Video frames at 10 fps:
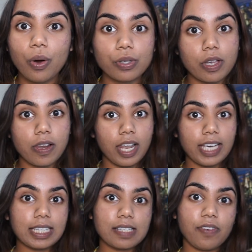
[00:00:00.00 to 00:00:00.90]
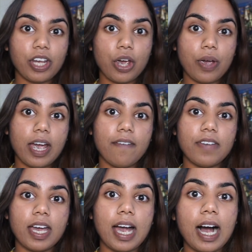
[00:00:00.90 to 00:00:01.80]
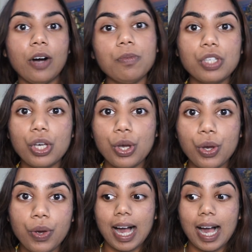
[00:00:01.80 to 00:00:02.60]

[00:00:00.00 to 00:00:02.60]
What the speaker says: Also, like this video if it helped you,